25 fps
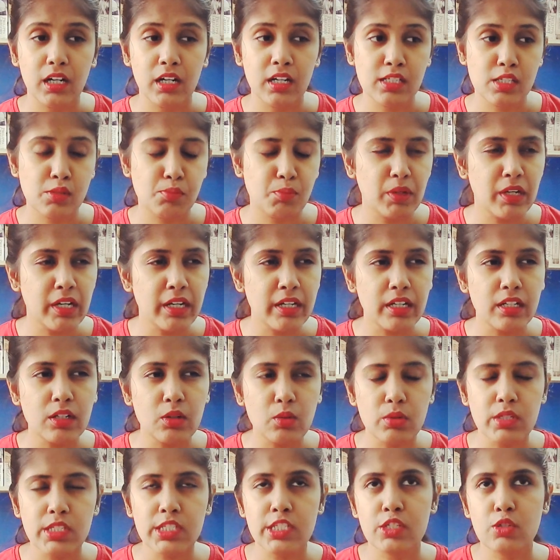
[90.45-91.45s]
spin it
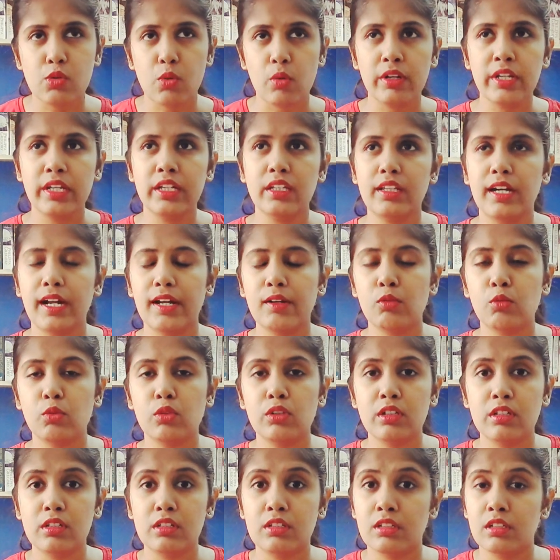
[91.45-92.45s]
into a story that
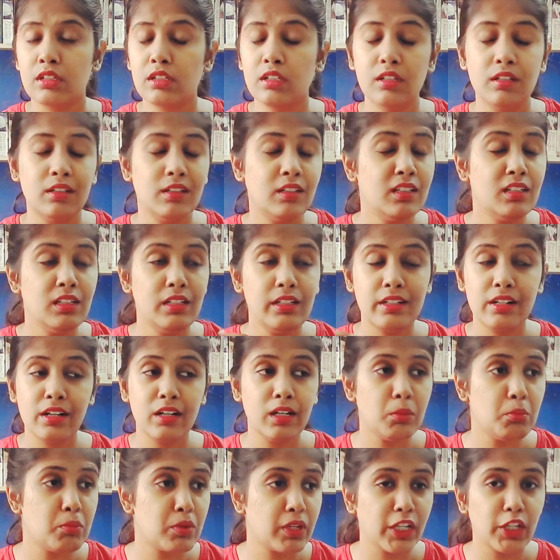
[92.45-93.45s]
would
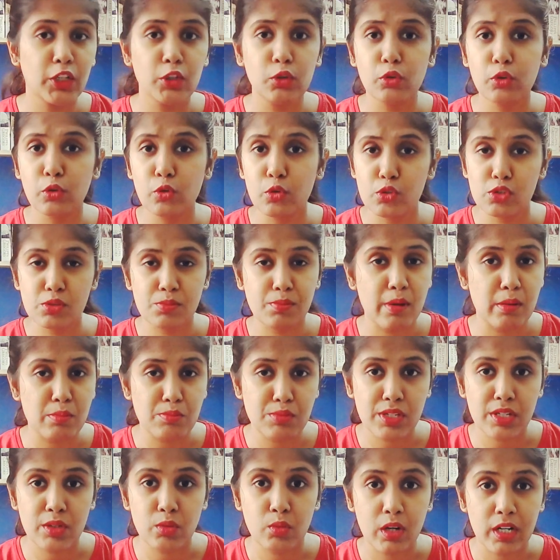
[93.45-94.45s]
literally bring you goosebumps
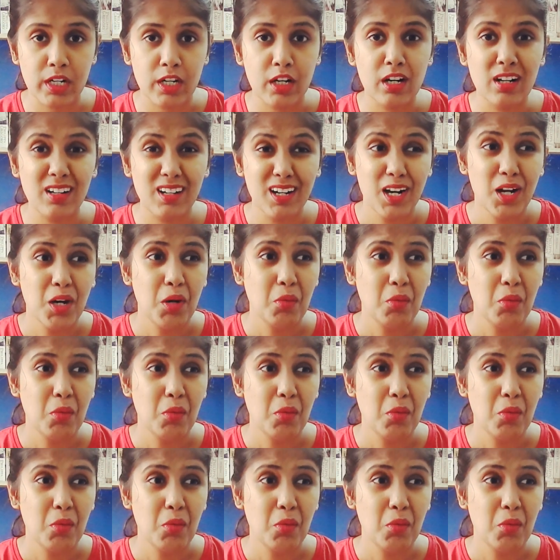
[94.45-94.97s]
and whatnot,